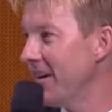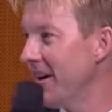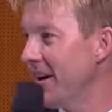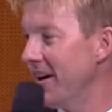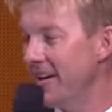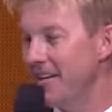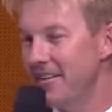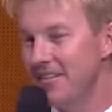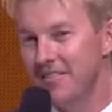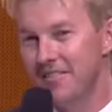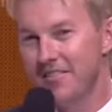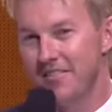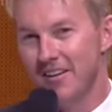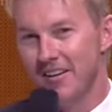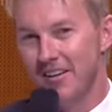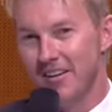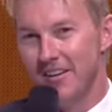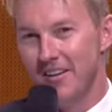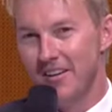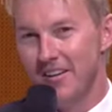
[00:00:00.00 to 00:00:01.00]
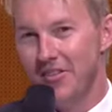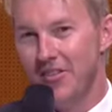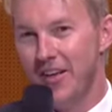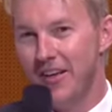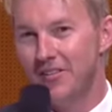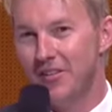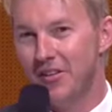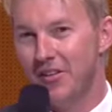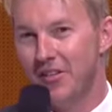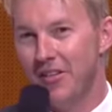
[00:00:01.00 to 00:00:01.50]
And
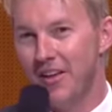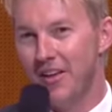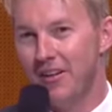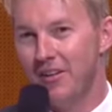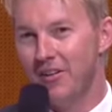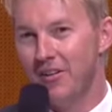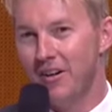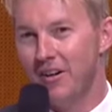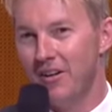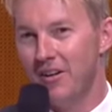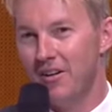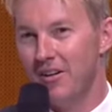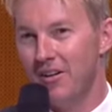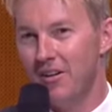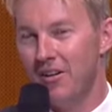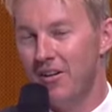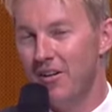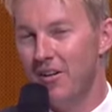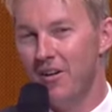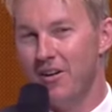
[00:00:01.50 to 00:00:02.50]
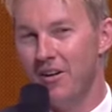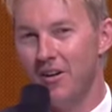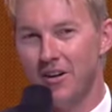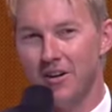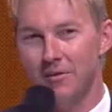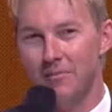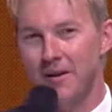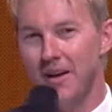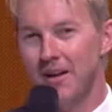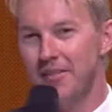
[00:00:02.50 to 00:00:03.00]
that's the thing, like, I
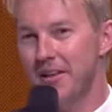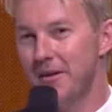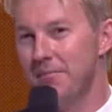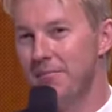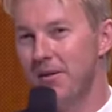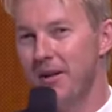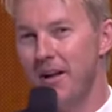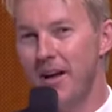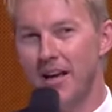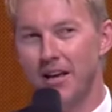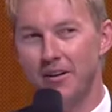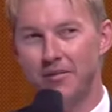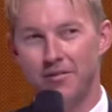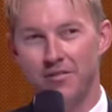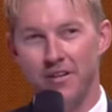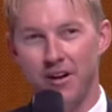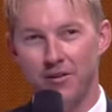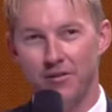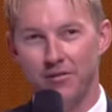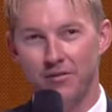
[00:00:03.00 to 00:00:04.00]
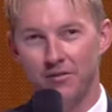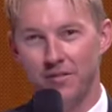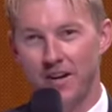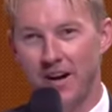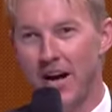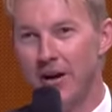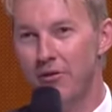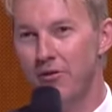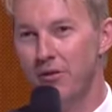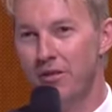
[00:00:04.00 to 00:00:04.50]
can be out there playing in front of
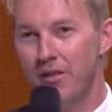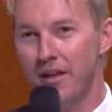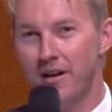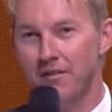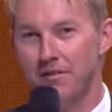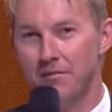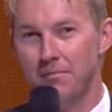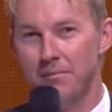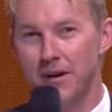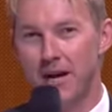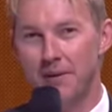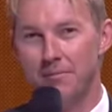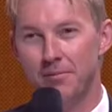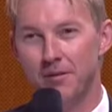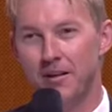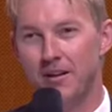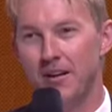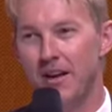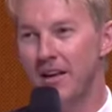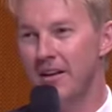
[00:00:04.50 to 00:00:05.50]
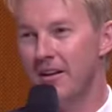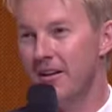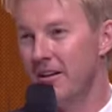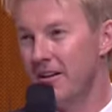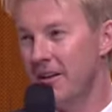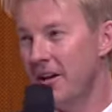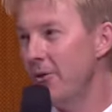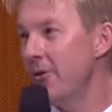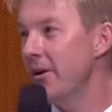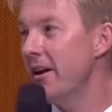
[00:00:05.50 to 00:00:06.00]
100,000 people at
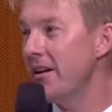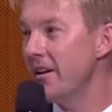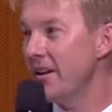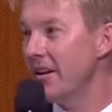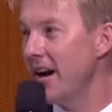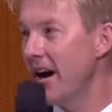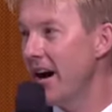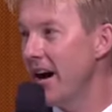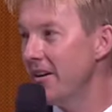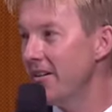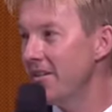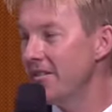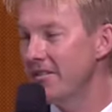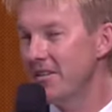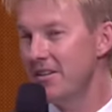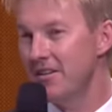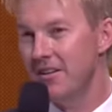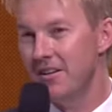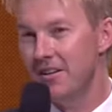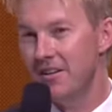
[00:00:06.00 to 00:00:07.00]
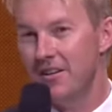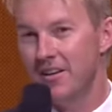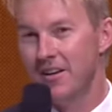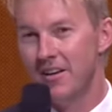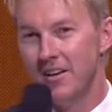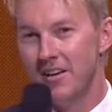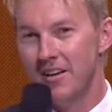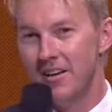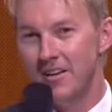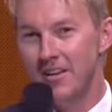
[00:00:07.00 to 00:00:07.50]
Eden Gardens, and you
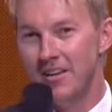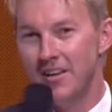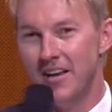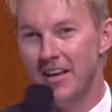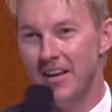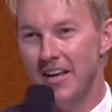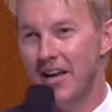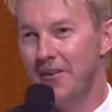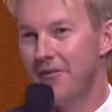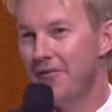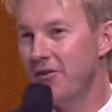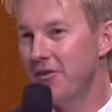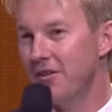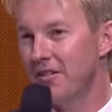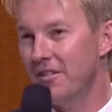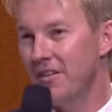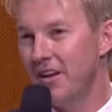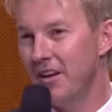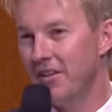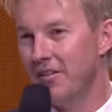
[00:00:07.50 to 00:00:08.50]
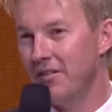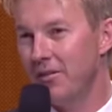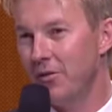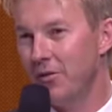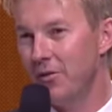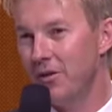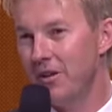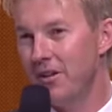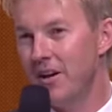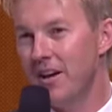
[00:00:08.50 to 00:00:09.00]
get hit for a six
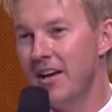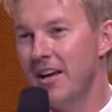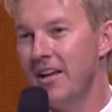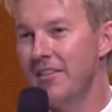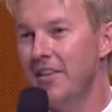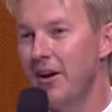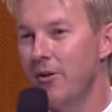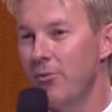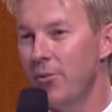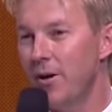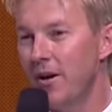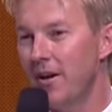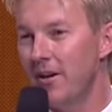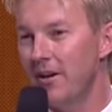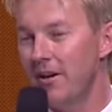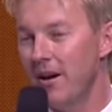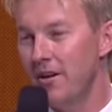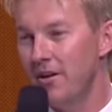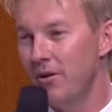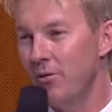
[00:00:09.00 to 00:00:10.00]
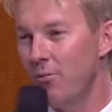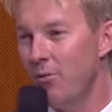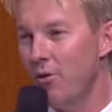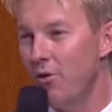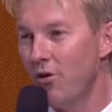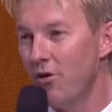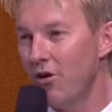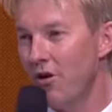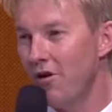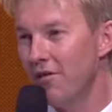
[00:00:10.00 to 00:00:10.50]
or you don't get that wicket and you
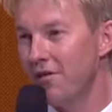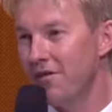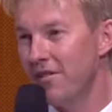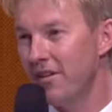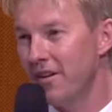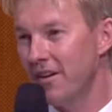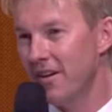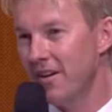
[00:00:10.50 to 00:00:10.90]
walk off